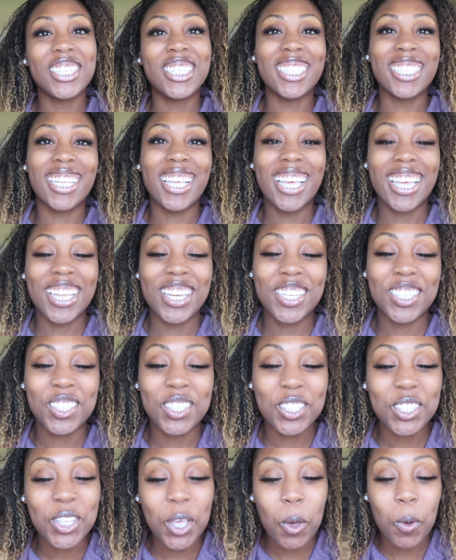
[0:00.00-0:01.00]
she said
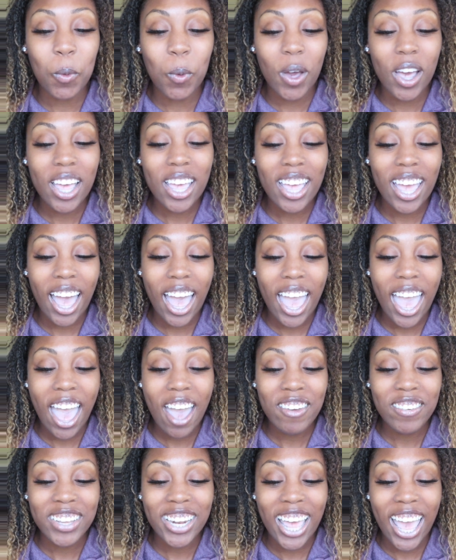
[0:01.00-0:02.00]
she said what? I
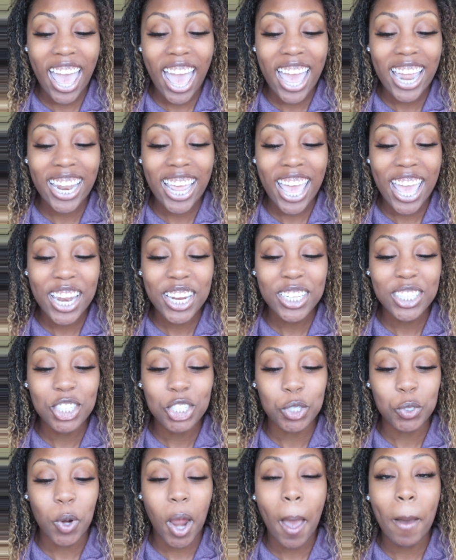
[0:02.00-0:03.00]
haven't had any
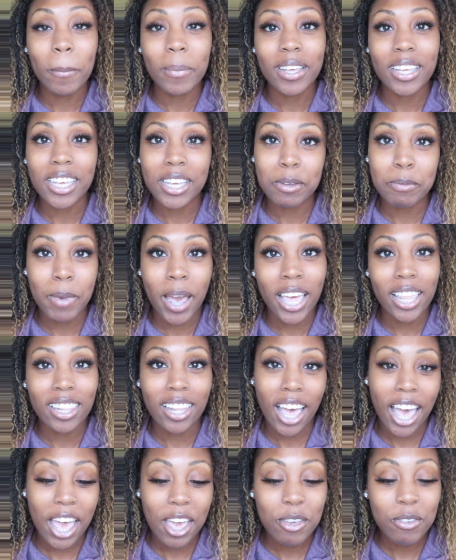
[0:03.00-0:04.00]
drama in my
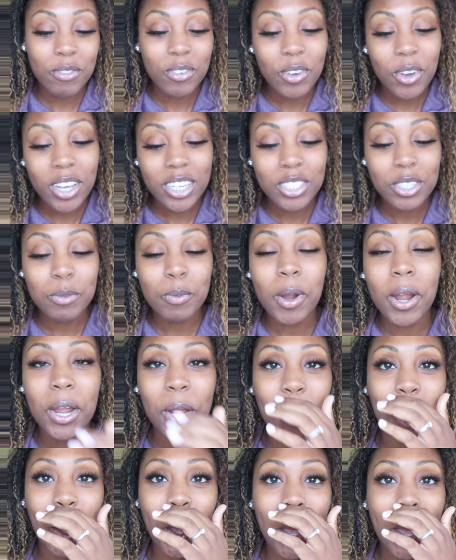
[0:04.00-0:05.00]
life? Question
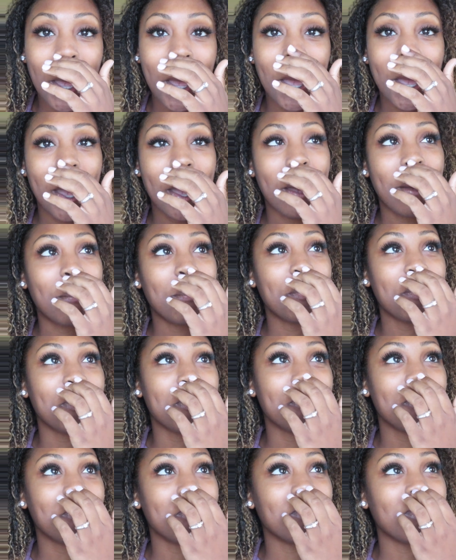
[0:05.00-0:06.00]
mark.
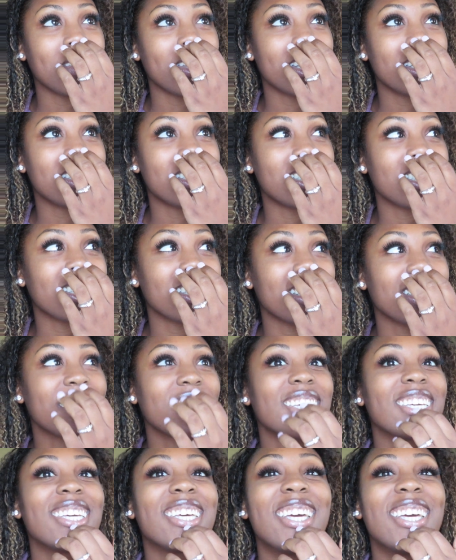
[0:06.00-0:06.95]
Hmm, let's see.